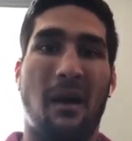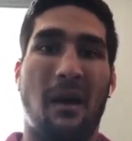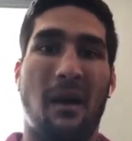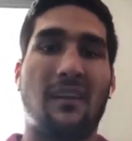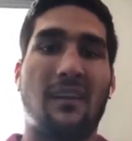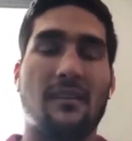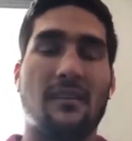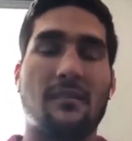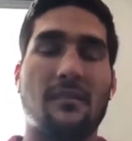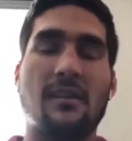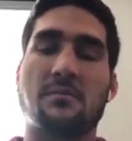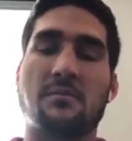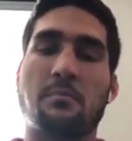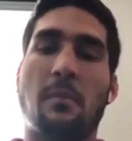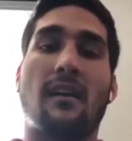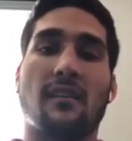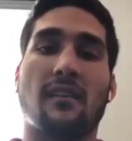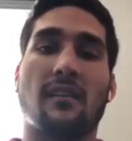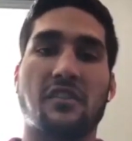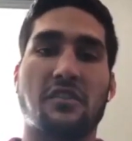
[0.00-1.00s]
it's
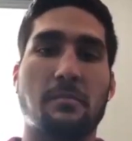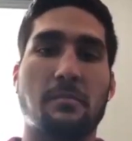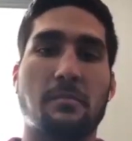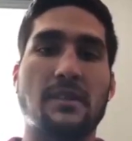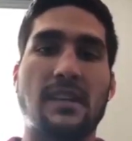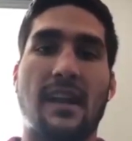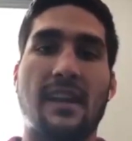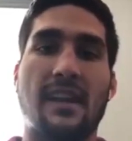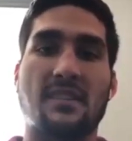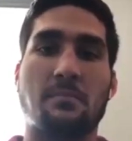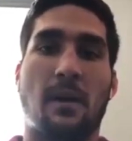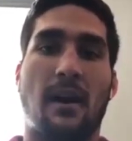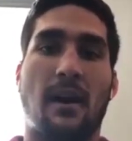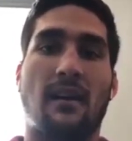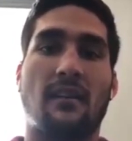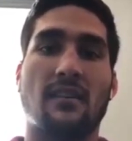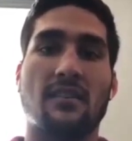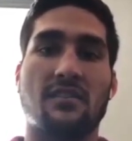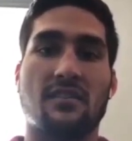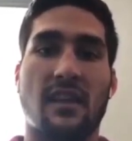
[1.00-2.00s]
polished, but not as polished
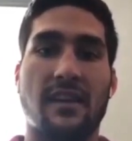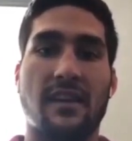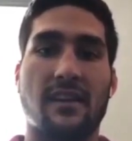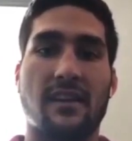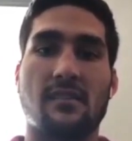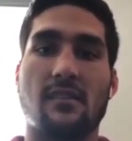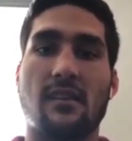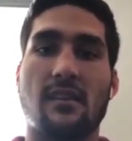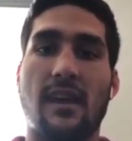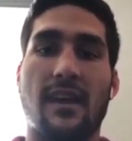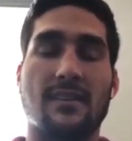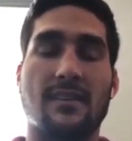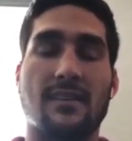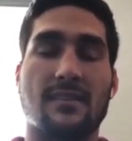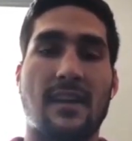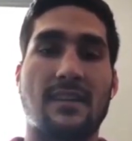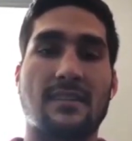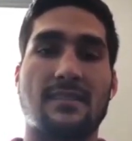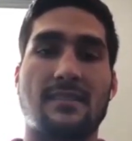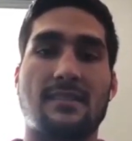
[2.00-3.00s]
like as
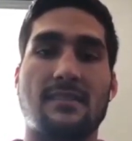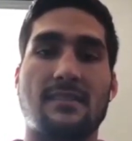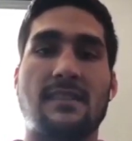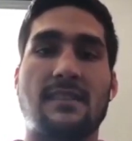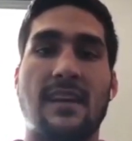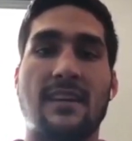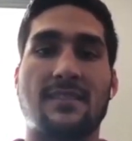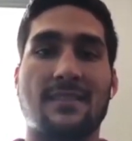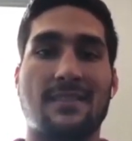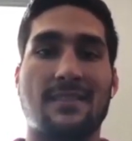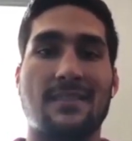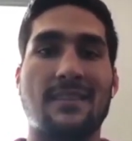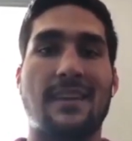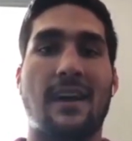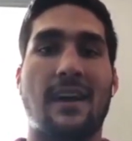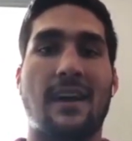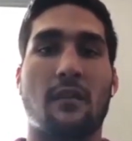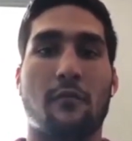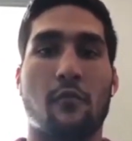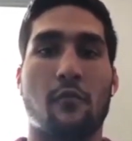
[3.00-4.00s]
Texas and
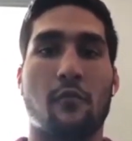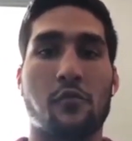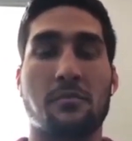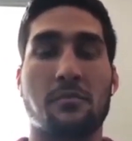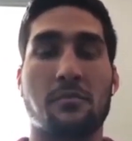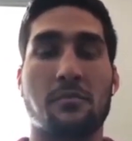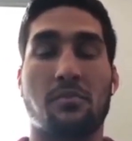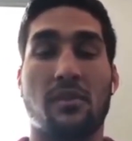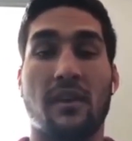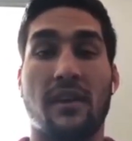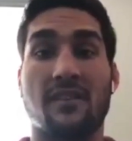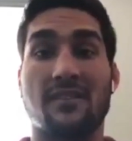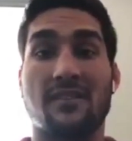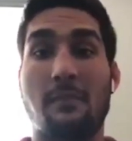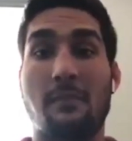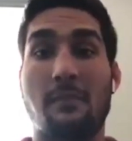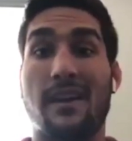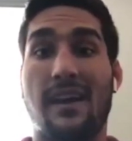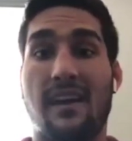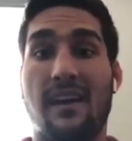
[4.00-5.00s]
California players. They might not
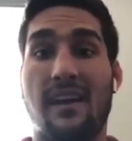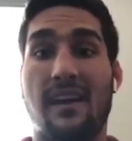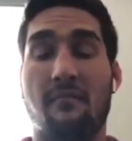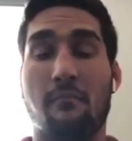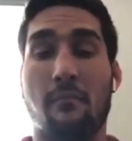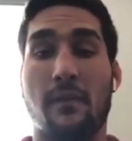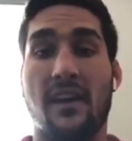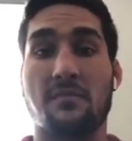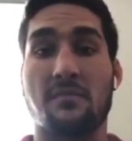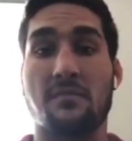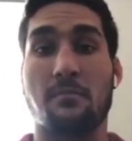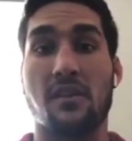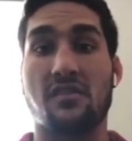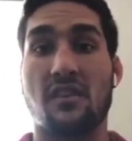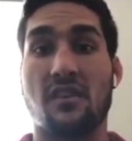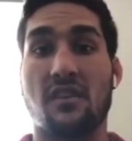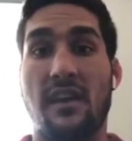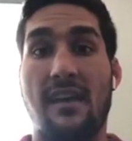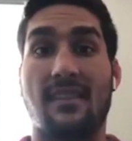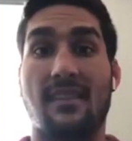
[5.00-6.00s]
have as much
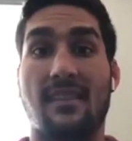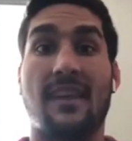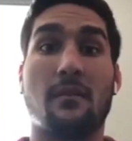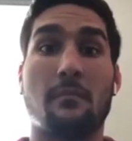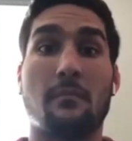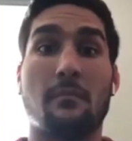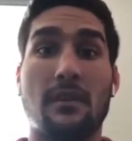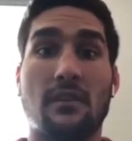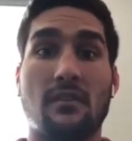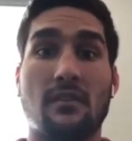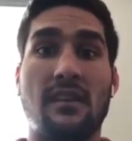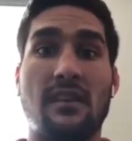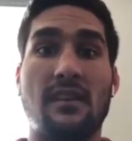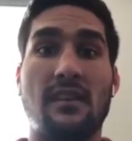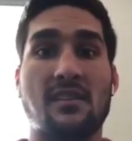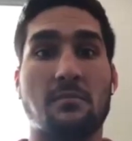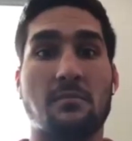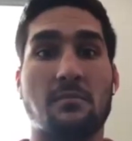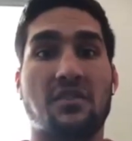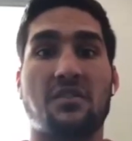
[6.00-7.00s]
athletic ability, as
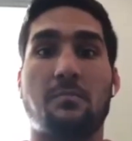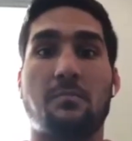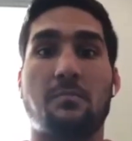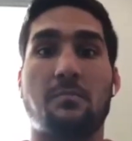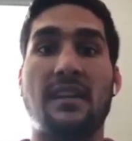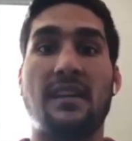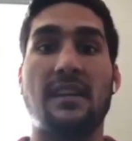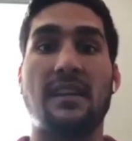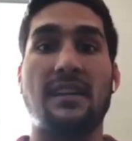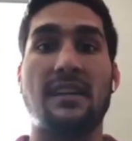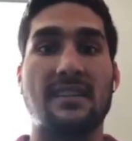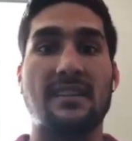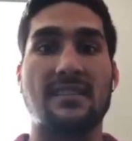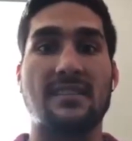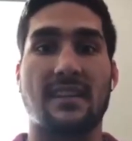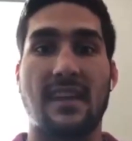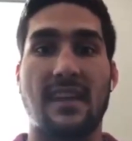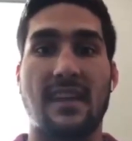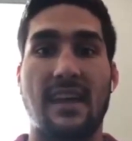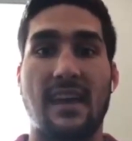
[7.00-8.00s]
much speed, things like
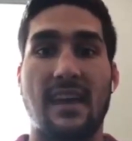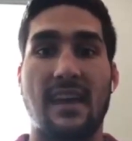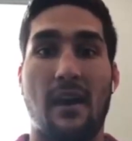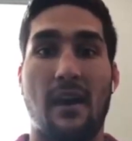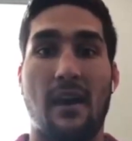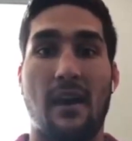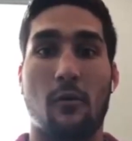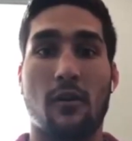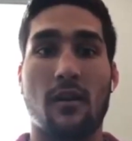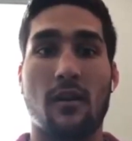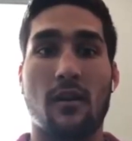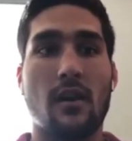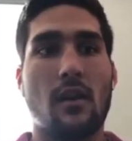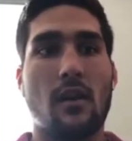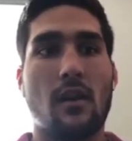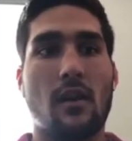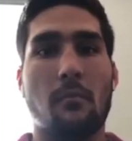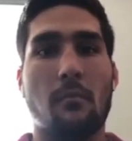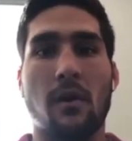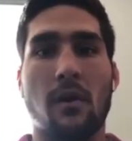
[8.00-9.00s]
that, power,
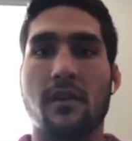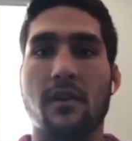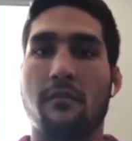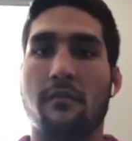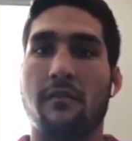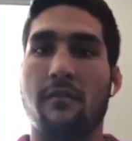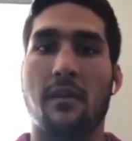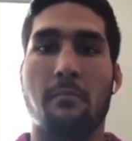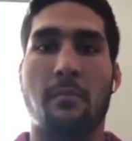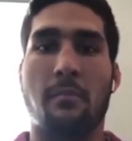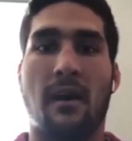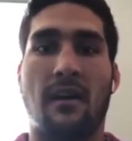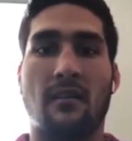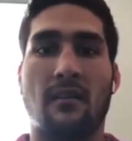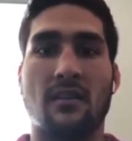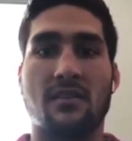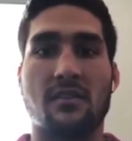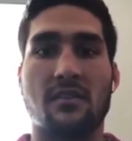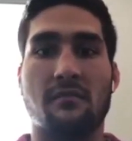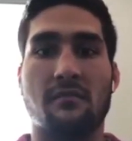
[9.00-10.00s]
but they're very polished
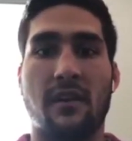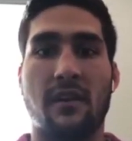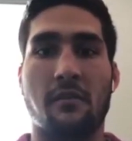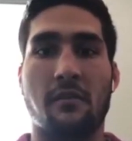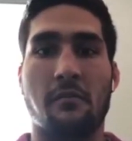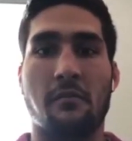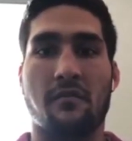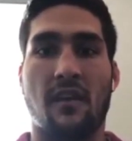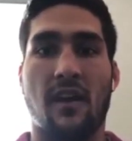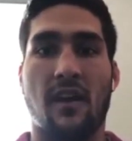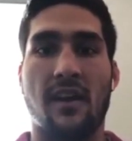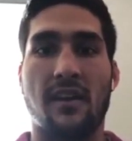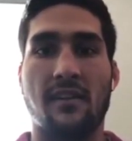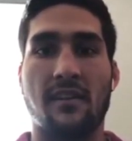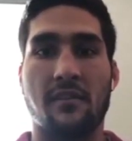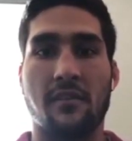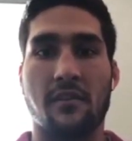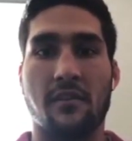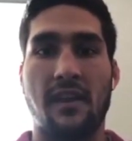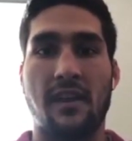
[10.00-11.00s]
and very refined in their
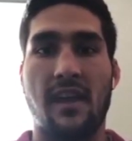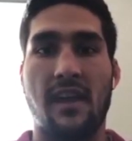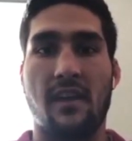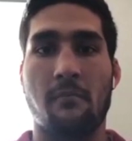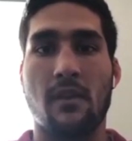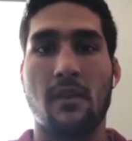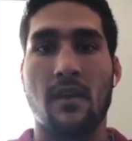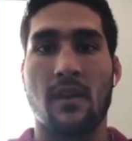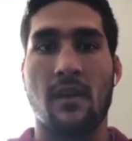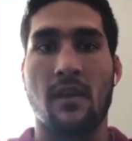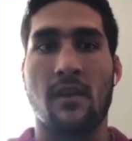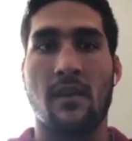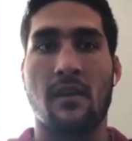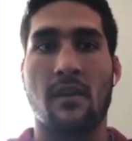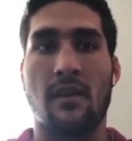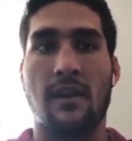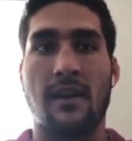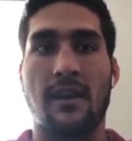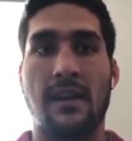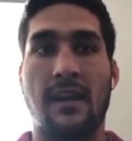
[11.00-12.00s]
game. And
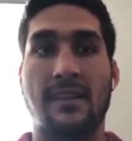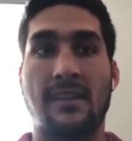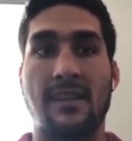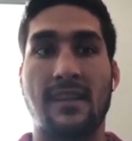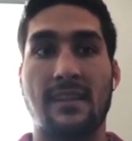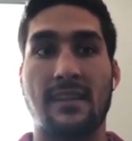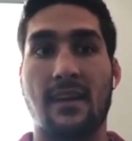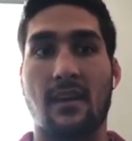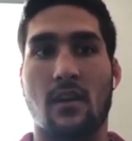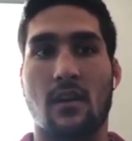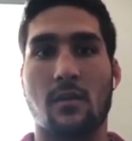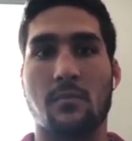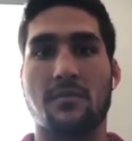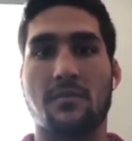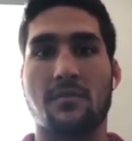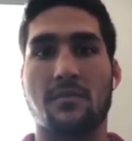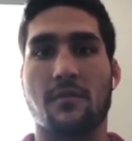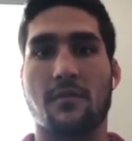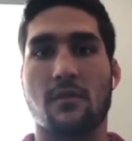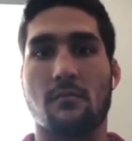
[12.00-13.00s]
I think that comes
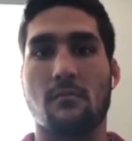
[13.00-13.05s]
from,